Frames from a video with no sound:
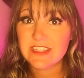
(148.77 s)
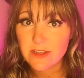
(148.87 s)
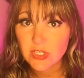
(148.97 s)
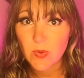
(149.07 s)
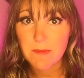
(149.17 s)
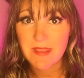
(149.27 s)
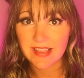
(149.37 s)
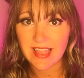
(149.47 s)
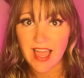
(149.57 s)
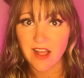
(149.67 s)
no swimming
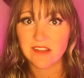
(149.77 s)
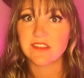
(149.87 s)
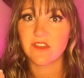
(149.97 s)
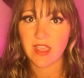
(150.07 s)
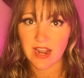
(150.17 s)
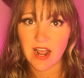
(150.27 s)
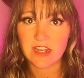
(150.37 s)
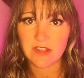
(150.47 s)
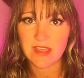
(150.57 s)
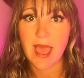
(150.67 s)
allowed, so you
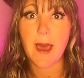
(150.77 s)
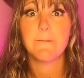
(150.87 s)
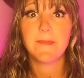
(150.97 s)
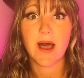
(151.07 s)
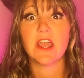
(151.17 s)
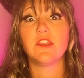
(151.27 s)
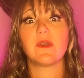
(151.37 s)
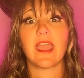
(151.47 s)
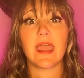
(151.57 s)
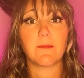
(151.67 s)
cannot do that, but you
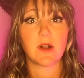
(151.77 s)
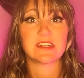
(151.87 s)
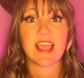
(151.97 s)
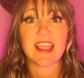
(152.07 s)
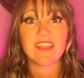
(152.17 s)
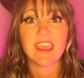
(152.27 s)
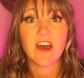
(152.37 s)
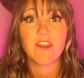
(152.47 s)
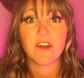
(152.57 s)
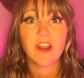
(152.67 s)
can partake in the
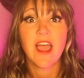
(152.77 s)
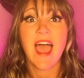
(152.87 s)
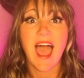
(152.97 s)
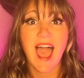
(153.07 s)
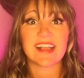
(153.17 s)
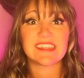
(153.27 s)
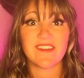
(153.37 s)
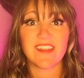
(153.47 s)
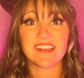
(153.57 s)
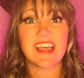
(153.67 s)
other
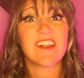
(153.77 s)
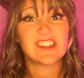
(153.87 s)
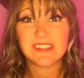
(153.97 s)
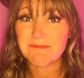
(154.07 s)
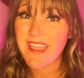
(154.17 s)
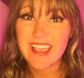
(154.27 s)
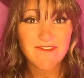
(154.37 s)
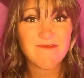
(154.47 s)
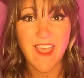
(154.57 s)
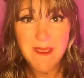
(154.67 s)
activities there and just make a
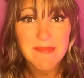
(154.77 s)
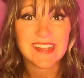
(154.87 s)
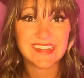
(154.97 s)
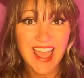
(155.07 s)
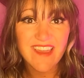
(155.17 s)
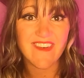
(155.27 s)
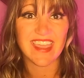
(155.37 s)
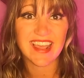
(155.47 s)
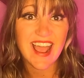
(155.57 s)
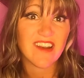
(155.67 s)
family day of
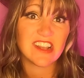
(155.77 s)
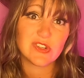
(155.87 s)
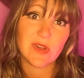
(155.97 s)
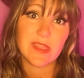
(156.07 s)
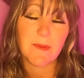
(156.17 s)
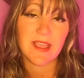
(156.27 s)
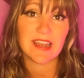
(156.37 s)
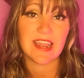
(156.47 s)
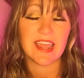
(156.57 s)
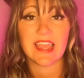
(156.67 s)
it. Get out and enjoy the
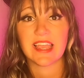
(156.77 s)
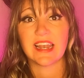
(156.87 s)
picnic